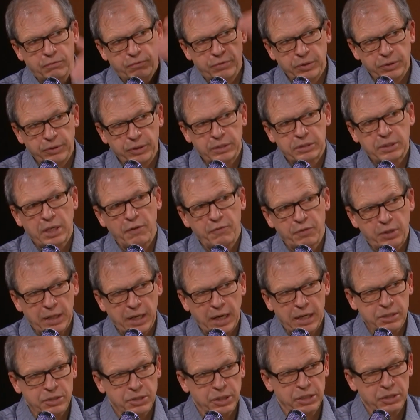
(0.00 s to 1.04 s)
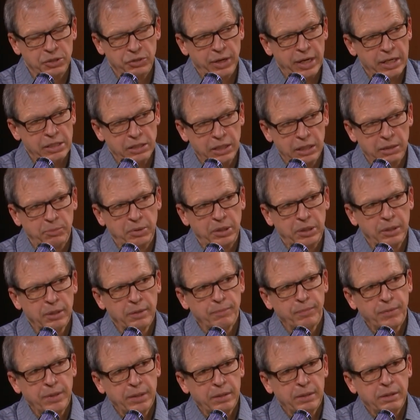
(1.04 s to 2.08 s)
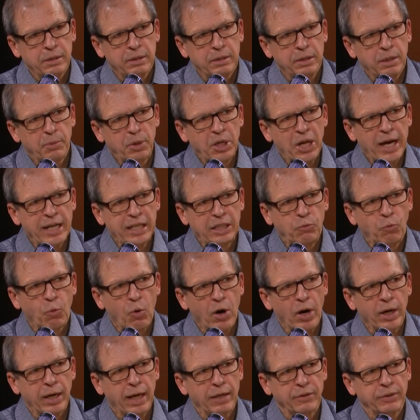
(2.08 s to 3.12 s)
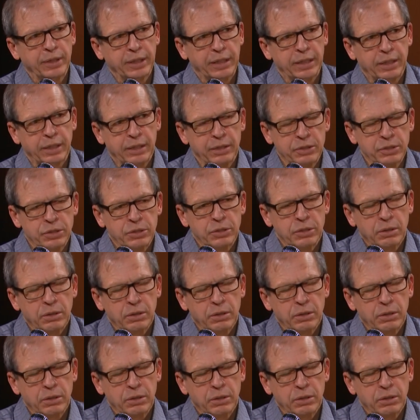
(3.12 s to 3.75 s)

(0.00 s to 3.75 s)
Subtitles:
Felix, I forget how to say his last name, but number 91, I think it is.